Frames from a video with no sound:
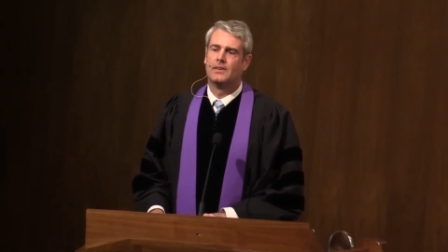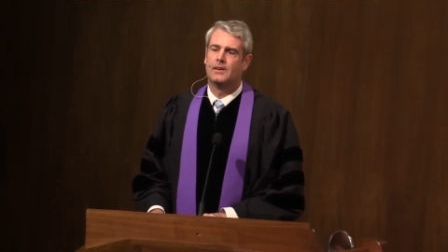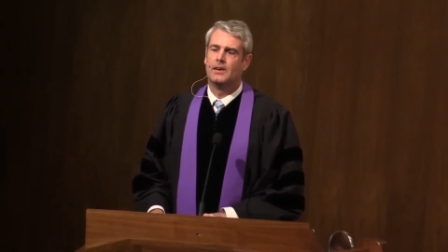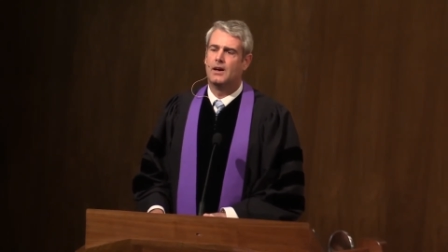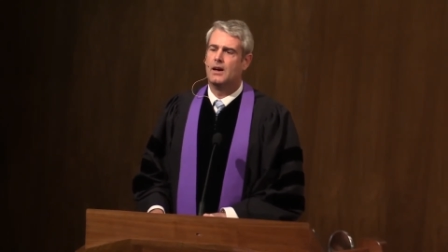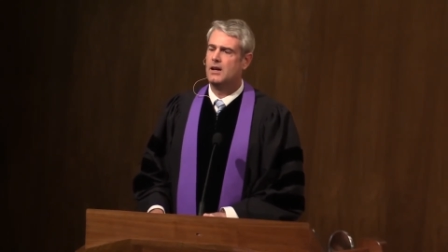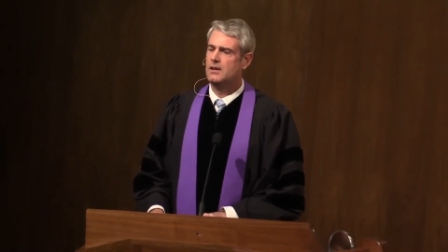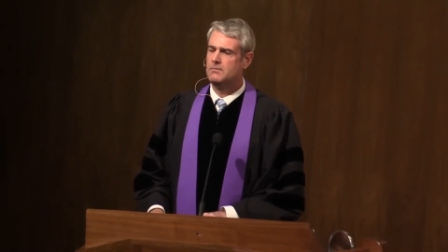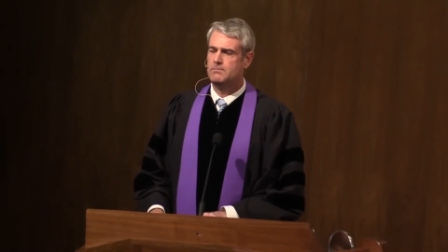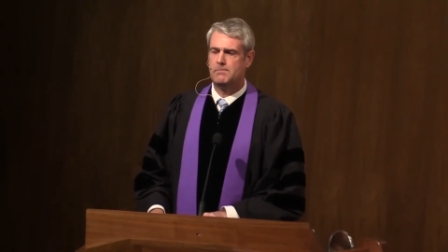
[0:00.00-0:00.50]

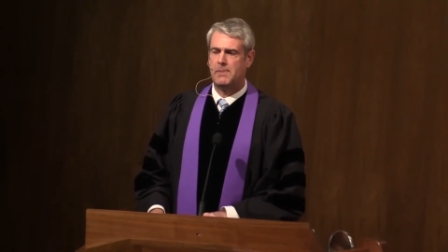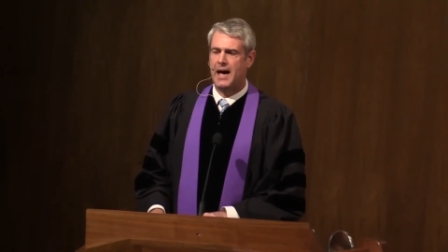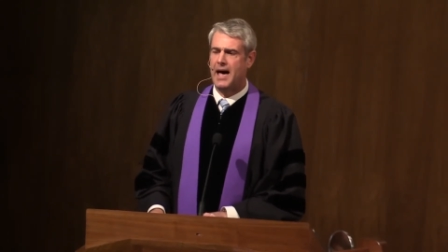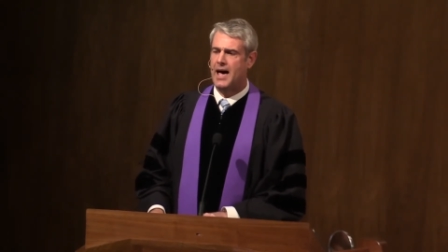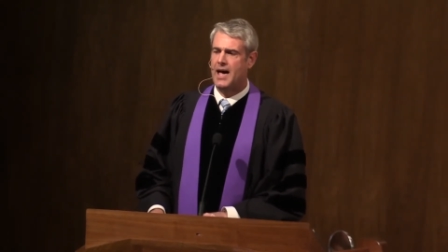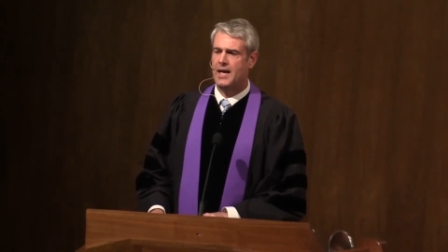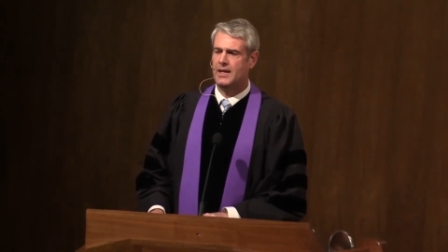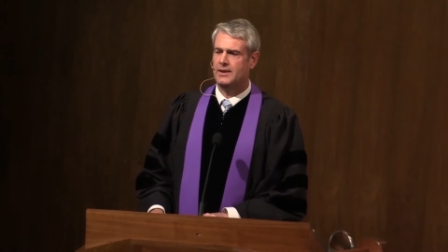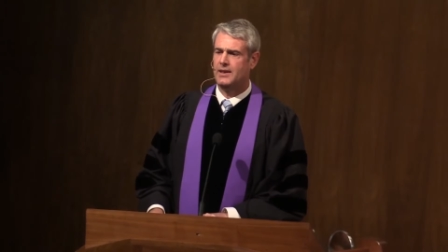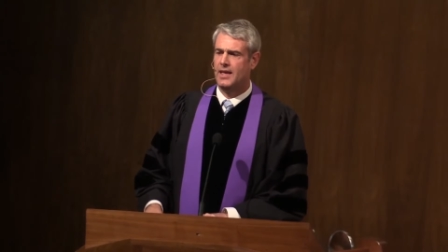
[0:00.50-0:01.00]

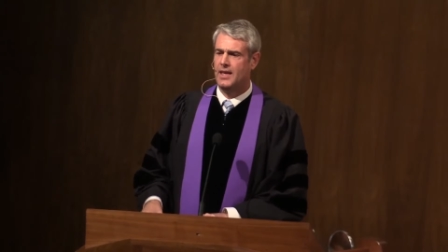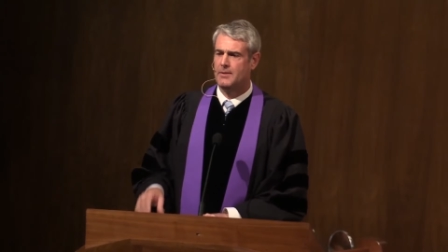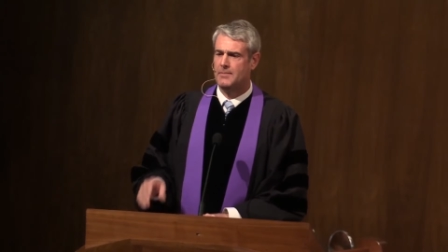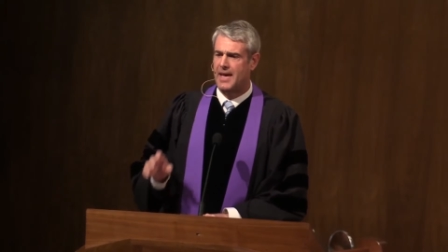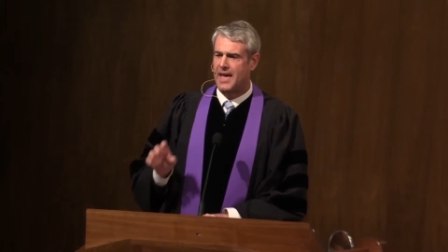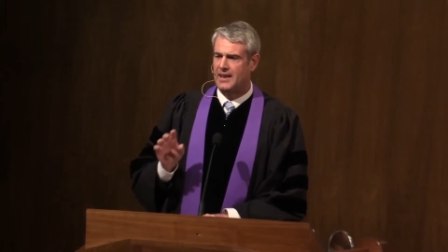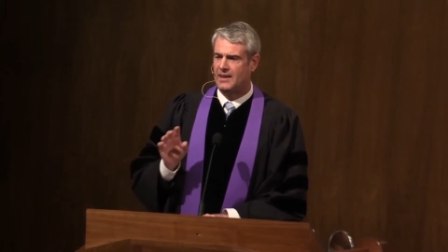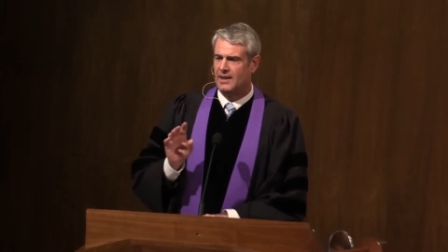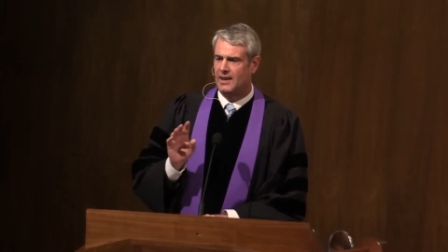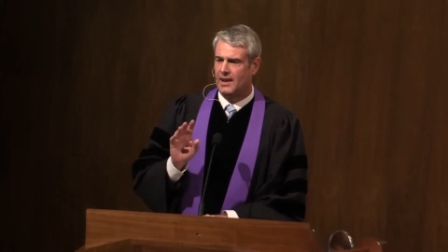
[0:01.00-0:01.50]
Unbind him
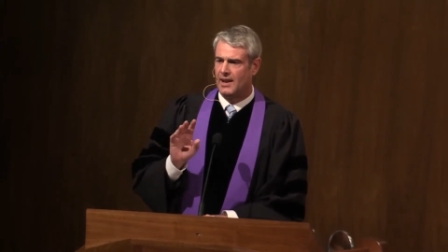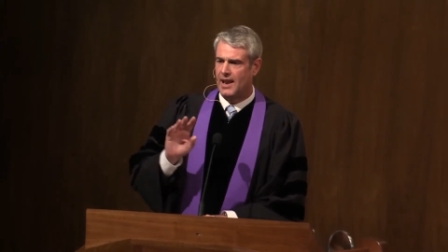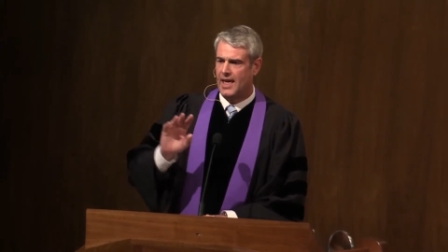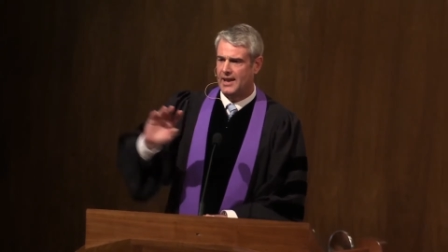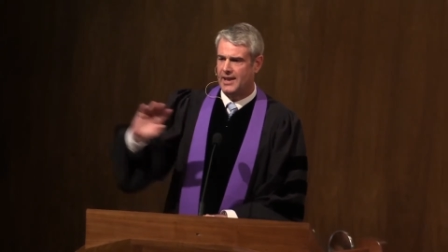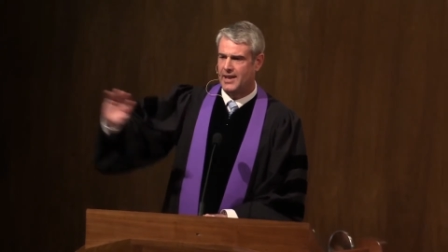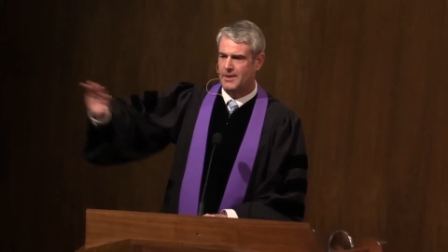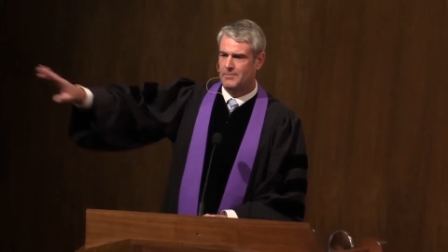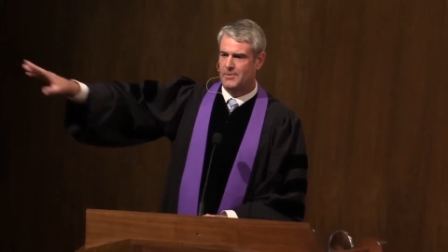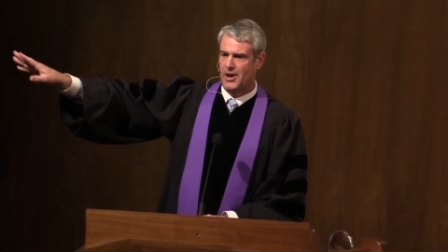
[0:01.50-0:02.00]
and let
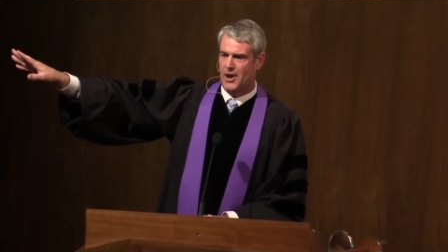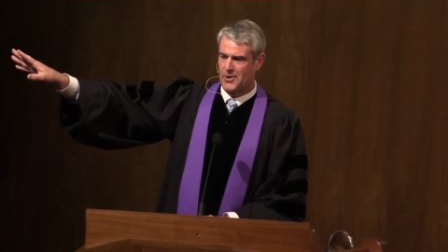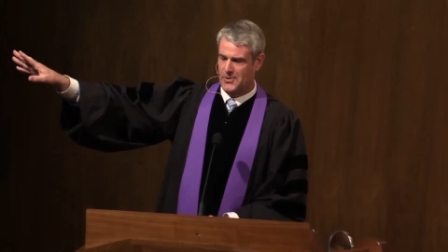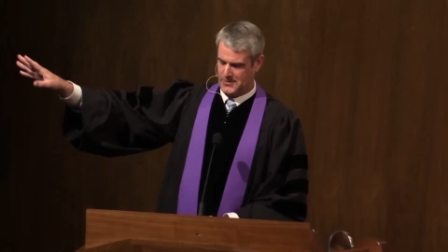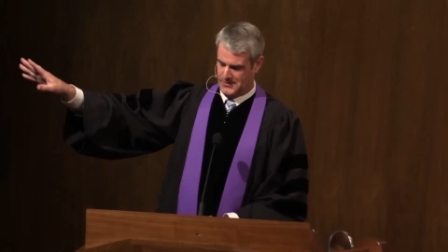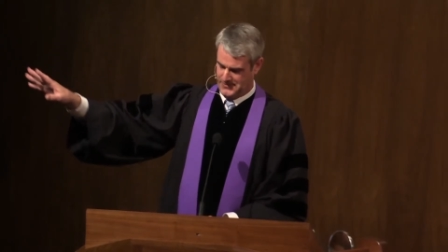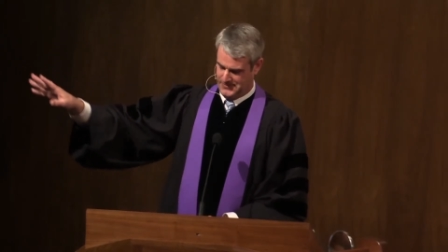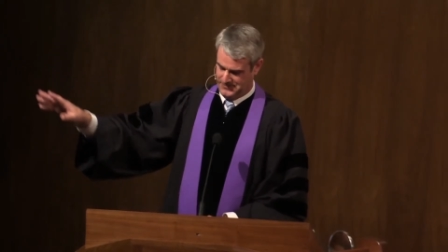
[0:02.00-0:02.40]
him go.